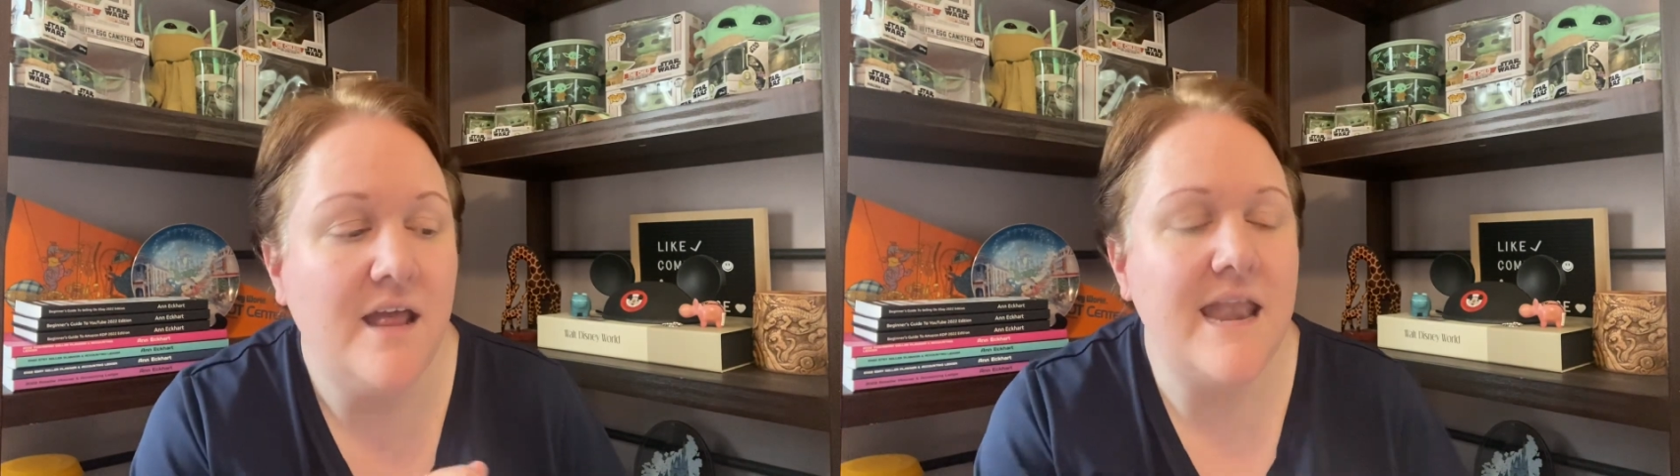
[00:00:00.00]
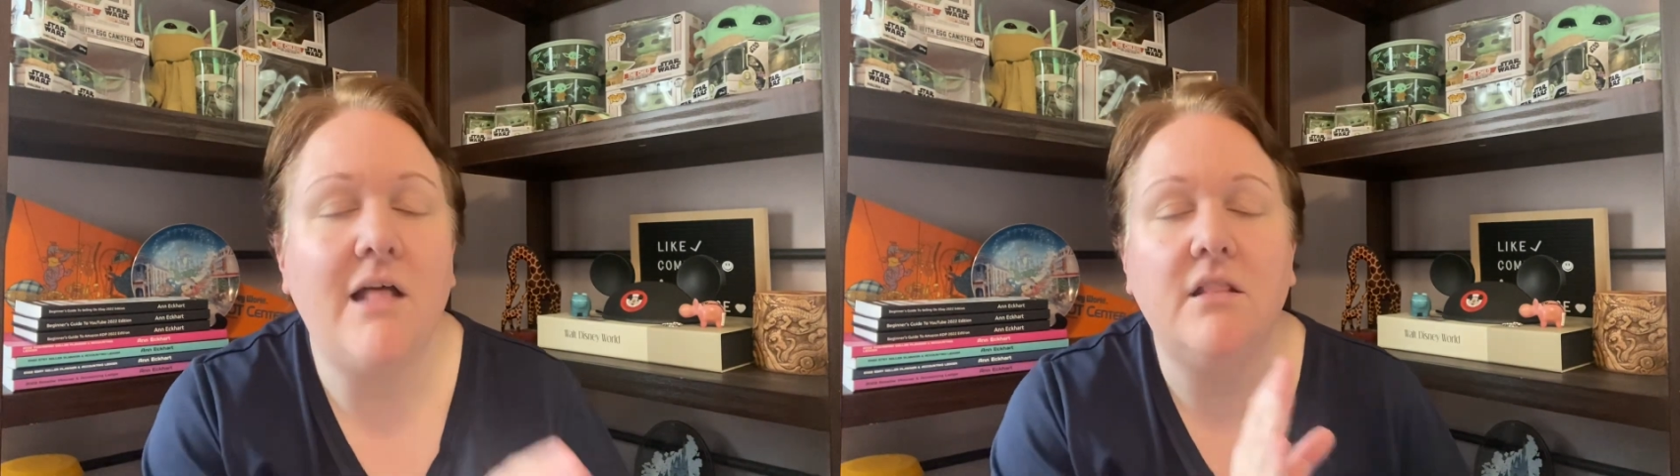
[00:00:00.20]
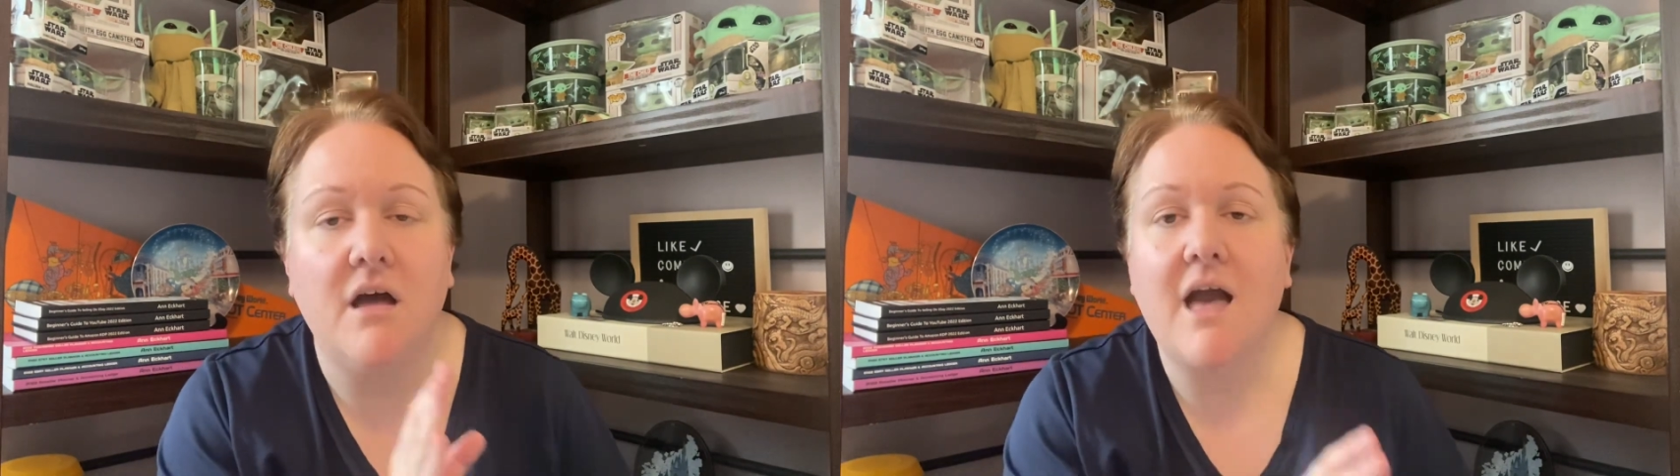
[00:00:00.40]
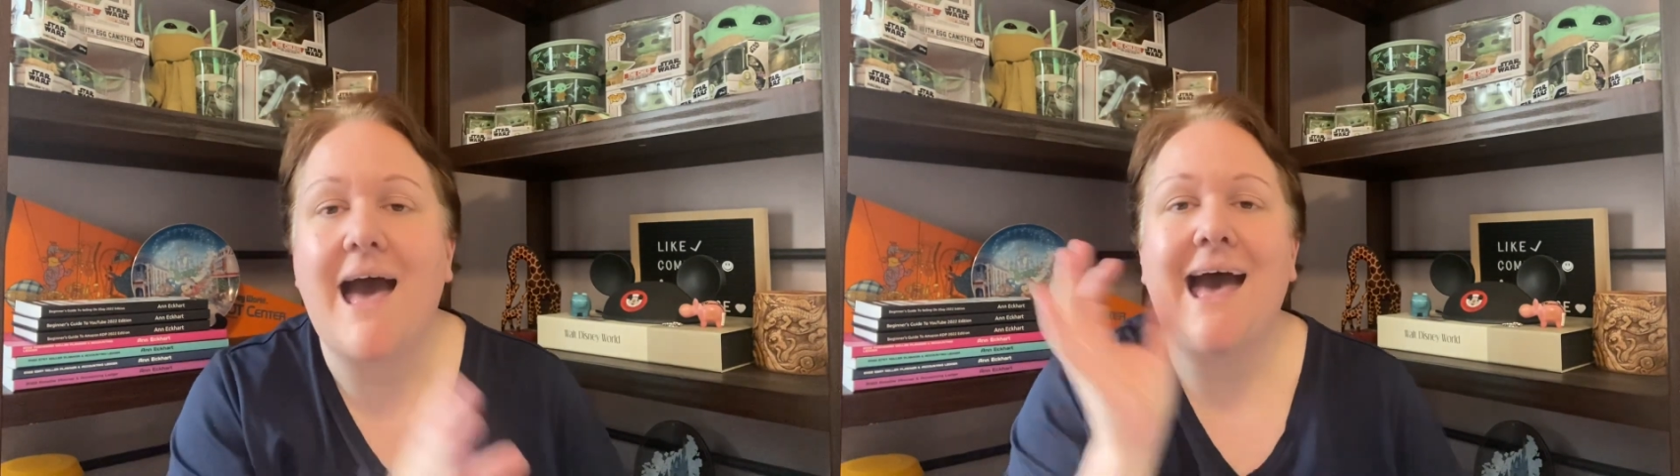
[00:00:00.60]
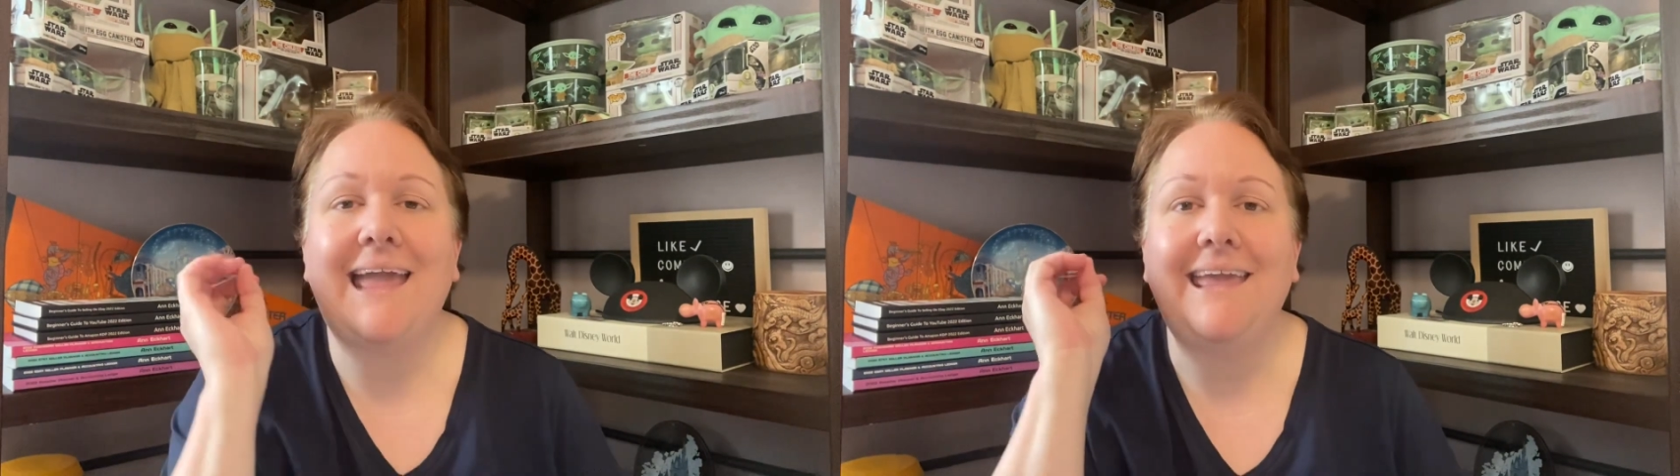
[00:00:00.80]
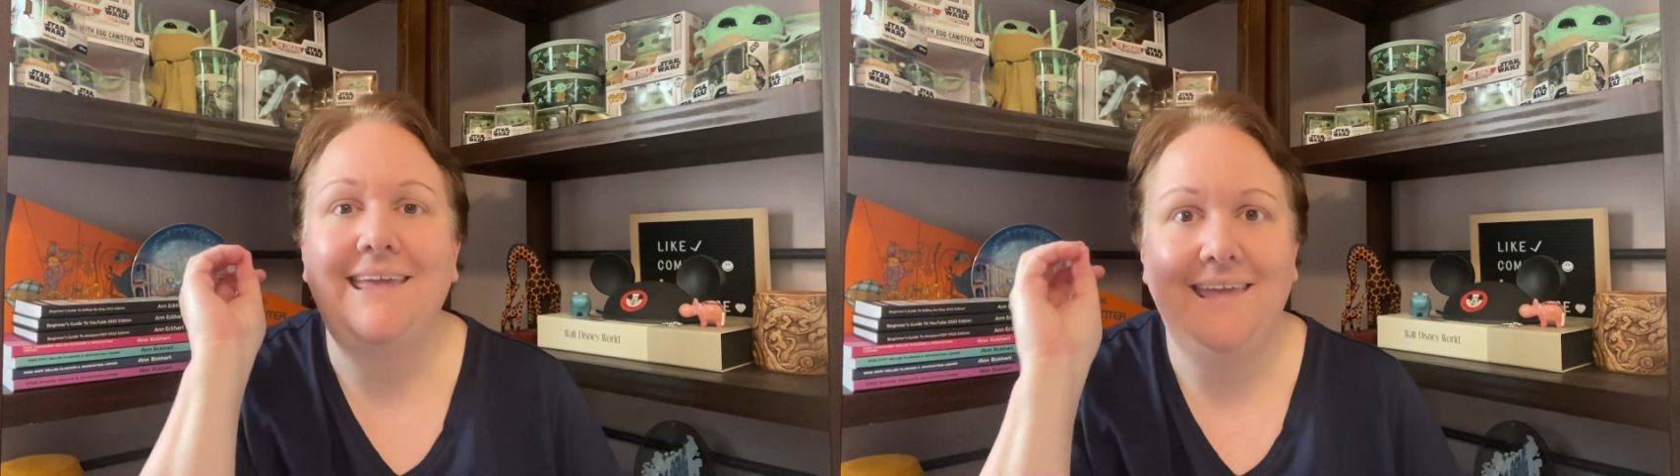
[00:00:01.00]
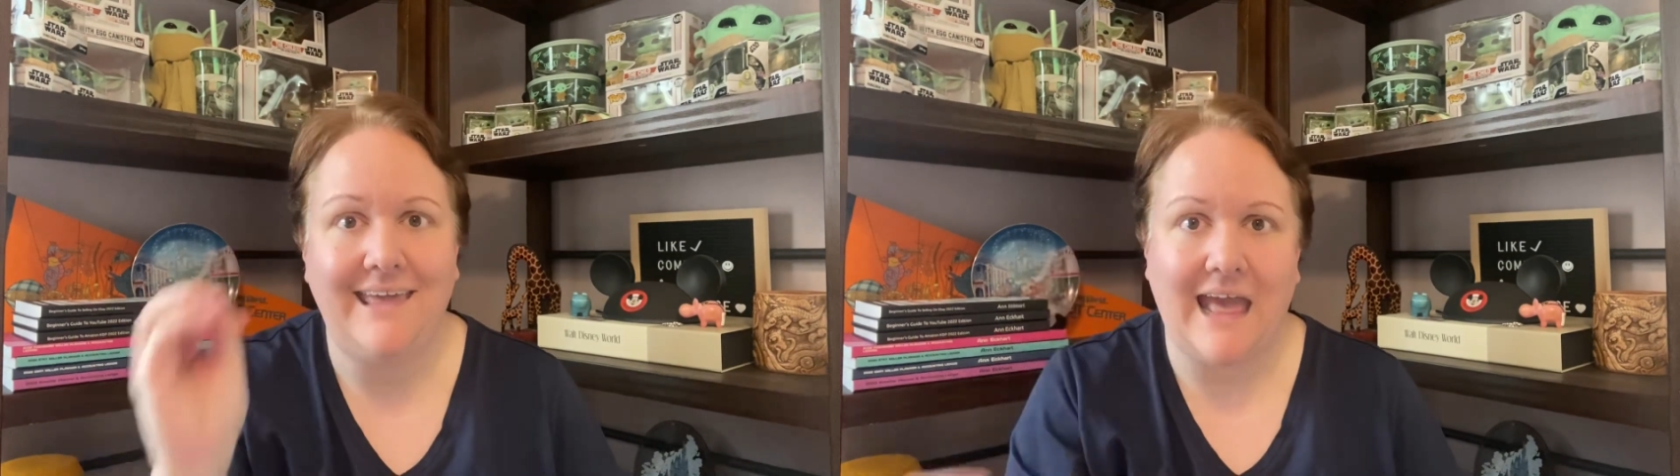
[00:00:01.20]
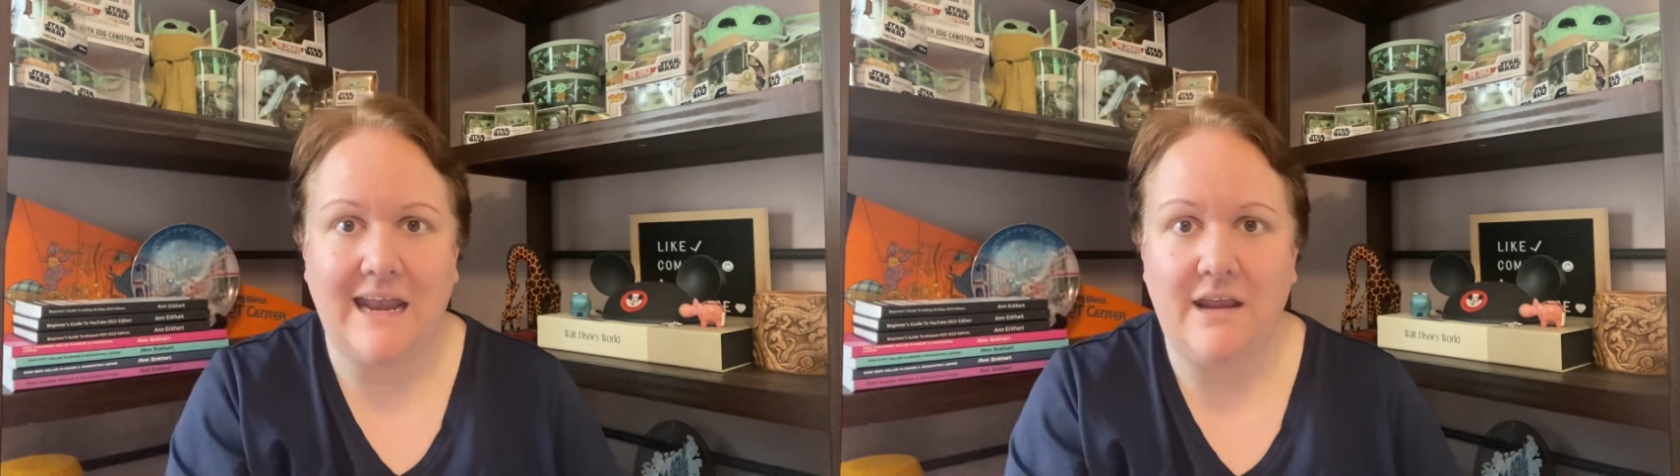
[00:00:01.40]
Now look, I
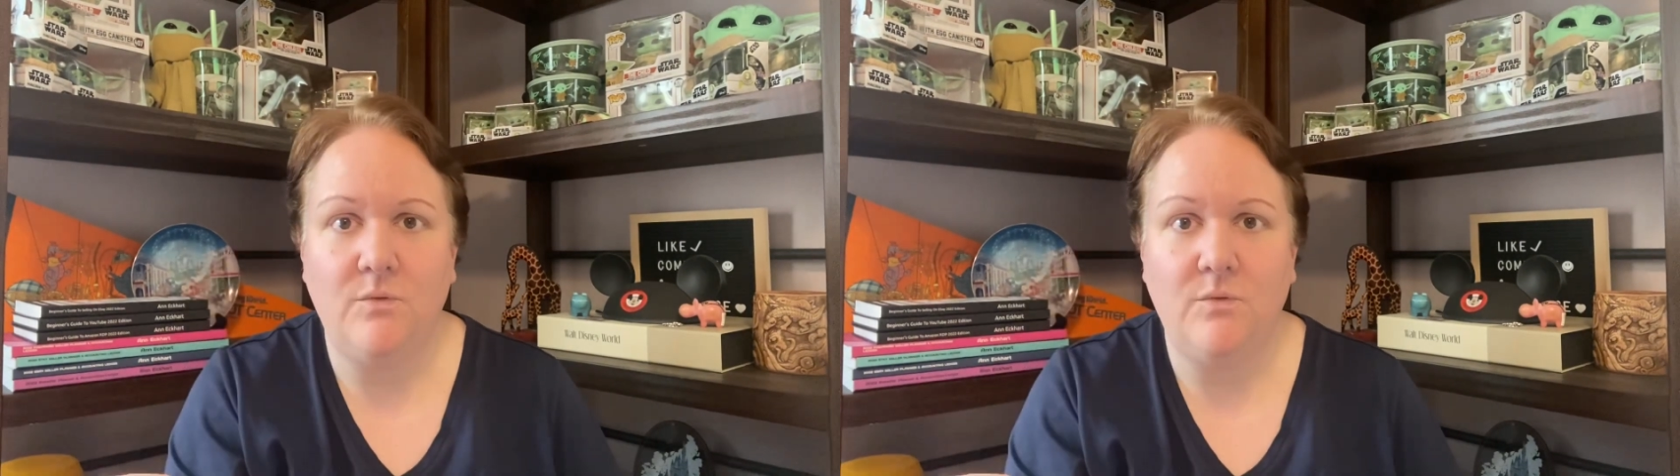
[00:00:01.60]
get it.